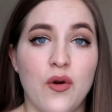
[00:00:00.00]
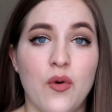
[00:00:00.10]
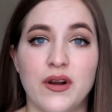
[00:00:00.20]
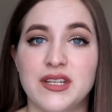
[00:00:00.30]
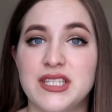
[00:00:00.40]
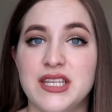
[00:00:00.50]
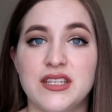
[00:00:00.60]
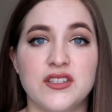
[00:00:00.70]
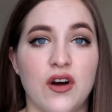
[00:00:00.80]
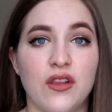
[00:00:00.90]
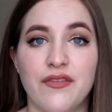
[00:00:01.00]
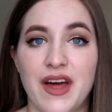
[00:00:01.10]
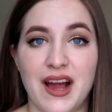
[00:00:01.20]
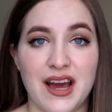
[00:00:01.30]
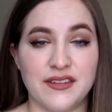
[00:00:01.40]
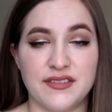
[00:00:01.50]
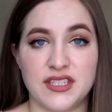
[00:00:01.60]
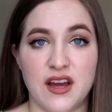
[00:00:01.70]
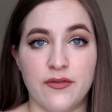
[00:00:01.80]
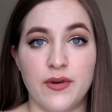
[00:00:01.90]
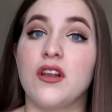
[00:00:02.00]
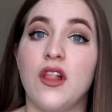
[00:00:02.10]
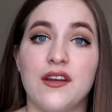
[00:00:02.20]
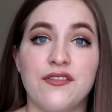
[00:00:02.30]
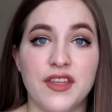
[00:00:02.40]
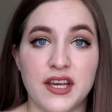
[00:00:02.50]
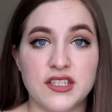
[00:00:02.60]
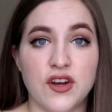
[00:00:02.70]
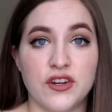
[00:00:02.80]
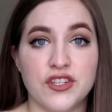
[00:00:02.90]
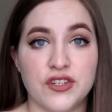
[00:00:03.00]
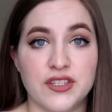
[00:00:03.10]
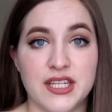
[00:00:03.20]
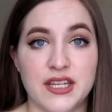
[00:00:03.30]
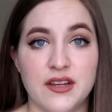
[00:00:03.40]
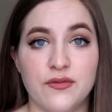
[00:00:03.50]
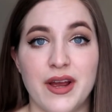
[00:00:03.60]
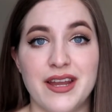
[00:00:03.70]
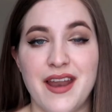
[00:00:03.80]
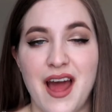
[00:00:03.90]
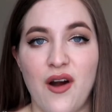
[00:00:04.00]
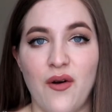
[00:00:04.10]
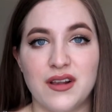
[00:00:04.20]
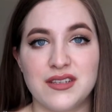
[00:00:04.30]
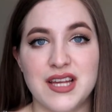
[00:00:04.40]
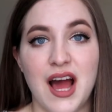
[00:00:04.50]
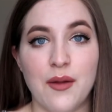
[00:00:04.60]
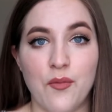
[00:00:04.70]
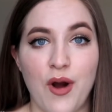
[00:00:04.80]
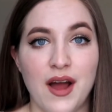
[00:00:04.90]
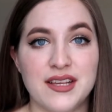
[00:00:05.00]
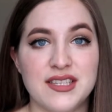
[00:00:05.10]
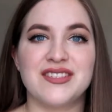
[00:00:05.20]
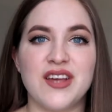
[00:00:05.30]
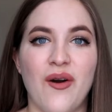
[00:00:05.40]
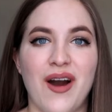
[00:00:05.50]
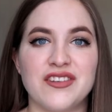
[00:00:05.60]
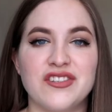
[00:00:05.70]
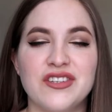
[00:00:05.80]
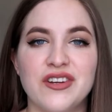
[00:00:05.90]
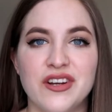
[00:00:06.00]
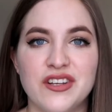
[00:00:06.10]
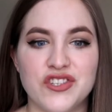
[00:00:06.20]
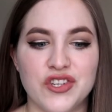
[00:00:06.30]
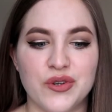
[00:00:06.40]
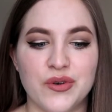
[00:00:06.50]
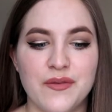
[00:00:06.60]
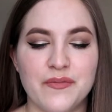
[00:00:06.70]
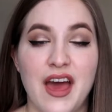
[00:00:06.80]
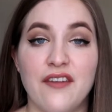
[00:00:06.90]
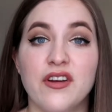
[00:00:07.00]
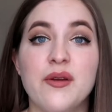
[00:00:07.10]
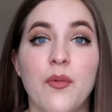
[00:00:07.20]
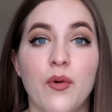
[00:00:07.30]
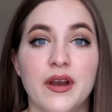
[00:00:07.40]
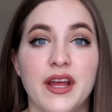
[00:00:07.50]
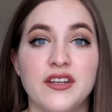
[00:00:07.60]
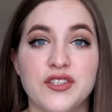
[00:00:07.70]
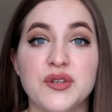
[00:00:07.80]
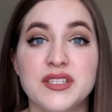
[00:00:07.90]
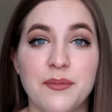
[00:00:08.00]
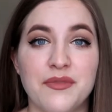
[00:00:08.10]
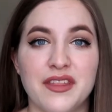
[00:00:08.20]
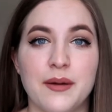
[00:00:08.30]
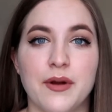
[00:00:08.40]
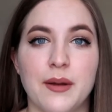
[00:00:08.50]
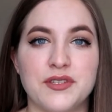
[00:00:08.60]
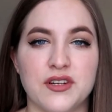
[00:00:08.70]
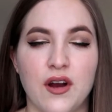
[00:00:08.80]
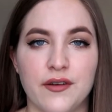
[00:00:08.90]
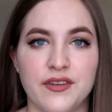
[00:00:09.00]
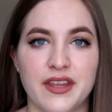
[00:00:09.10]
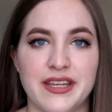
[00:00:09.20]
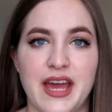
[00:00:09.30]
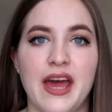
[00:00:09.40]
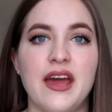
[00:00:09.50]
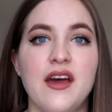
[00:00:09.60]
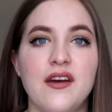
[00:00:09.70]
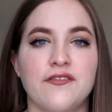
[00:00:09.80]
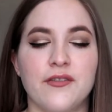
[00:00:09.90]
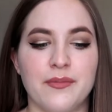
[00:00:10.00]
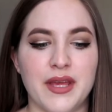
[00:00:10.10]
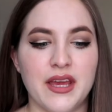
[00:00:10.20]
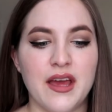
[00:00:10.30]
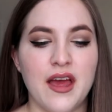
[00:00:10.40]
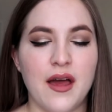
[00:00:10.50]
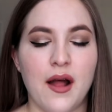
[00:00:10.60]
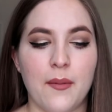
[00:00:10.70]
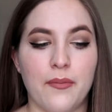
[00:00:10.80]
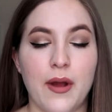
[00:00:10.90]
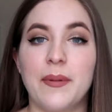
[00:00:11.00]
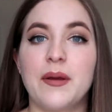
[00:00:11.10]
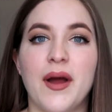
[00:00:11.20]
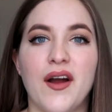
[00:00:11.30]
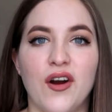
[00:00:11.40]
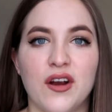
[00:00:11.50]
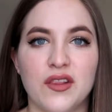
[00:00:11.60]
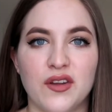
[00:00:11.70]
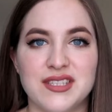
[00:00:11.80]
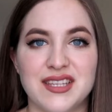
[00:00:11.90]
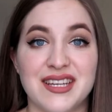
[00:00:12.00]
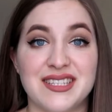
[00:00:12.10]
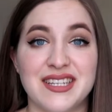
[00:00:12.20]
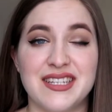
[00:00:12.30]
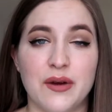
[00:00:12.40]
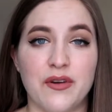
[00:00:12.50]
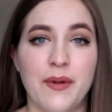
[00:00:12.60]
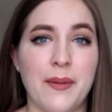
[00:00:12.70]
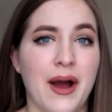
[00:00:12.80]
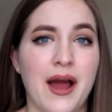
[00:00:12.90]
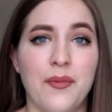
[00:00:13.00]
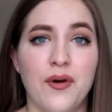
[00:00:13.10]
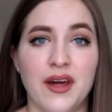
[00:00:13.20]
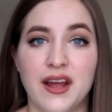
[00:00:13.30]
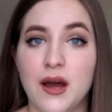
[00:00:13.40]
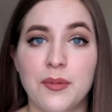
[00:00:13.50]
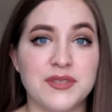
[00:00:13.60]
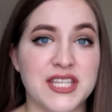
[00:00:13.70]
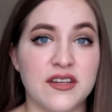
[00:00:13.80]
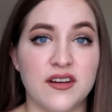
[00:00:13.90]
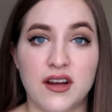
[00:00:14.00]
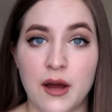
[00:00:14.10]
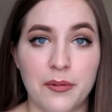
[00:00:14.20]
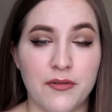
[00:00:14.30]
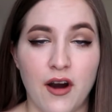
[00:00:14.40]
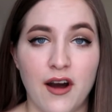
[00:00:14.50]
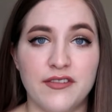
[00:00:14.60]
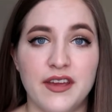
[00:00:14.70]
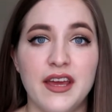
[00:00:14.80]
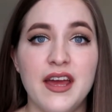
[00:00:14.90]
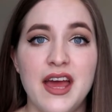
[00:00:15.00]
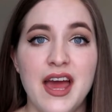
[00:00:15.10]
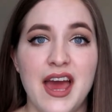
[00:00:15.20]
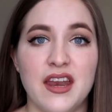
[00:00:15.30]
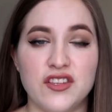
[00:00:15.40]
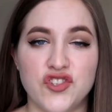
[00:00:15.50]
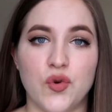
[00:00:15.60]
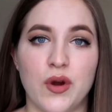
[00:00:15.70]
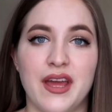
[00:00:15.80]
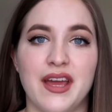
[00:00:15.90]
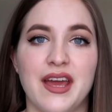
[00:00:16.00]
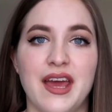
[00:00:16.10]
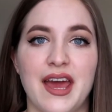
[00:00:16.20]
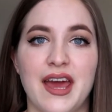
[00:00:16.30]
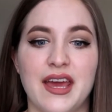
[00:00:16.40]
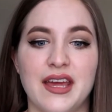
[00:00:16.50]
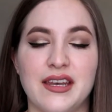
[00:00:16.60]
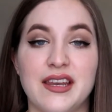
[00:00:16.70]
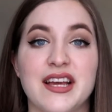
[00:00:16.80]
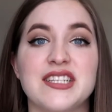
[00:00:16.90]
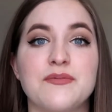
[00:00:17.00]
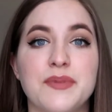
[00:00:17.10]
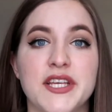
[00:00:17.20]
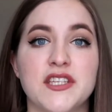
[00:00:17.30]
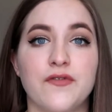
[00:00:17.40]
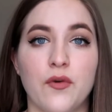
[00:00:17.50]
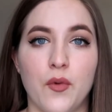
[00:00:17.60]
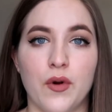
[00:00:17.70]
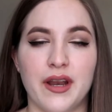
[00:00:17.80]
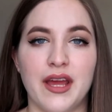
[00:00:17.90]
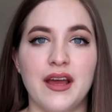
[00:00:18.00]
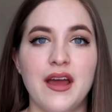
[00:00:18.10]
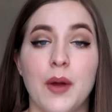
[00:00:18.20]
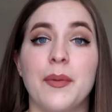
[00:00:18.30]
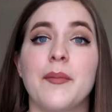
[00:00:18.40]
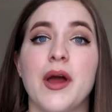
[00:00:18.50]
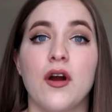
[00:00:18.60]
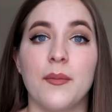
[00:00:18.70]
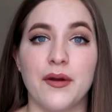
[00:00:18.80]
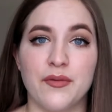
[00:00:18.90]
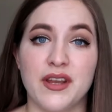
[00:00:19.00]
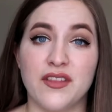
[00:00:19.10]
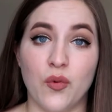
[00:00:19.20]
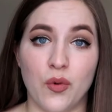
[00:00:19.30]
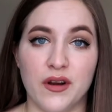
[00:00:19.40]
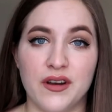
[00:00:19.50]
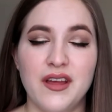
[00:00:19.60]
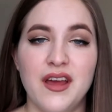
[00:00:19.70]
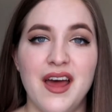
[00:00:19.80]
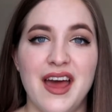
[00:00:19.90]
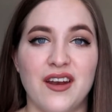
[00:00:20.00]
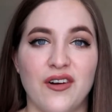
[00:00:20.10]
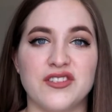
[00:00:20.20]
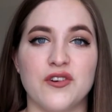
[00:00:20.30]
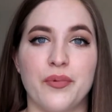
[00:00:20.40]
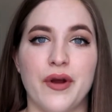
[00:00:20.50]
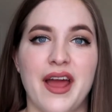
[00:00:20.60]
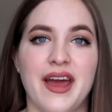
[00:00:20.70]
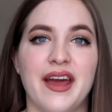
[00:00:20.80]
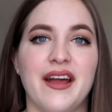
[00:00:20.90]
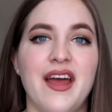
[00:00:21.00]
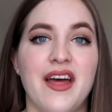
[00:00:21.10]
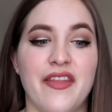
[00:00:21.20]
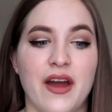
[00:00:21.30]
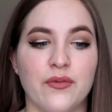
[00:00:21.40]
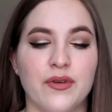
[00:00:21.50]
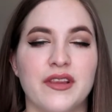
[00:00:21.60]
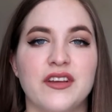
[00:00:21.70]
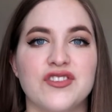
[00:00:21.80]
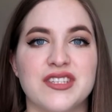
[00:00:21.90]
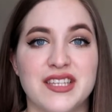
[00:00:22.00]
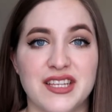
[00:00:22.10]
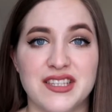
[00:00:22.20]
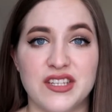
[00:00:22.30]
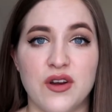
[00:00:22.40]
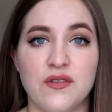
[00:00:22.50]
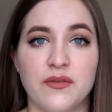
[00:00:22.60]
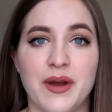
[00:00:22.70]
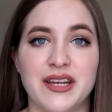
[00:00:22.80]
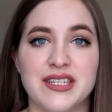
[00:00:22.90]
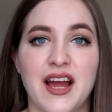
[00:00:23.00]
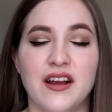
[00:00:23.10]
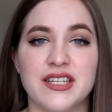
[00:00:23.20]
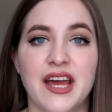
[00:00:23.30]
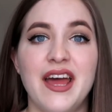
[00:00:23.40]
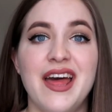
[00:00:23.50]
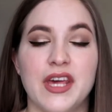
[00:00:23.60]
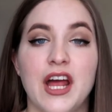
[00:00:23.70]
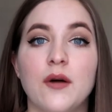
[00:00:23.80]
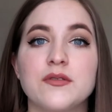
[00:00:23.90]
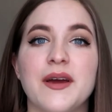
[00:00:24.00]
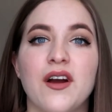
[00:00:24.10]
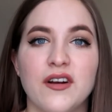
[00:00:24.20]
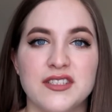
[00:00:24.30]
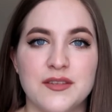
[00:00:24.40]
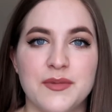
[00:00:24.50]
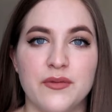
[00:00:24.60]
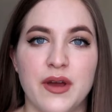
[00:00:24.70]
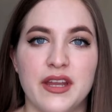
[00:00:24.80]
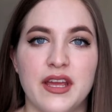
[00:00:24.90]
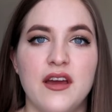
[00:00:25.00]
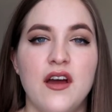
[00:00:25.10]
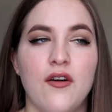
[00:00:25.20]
quarantined, all of that kind of stuff. Not a lot of things are certain right now, time-wise. So I just encourage you, every morning, do something that preps your heart for the day. For me, prepping my heart looks like sitting down with my Bible and a cup of tea or a cup of coffee and enjoying a nice peaceful morning. Prepping my heart by reading the word and also praying. That really just sets the tone for my entire day. It helps my heart to be ready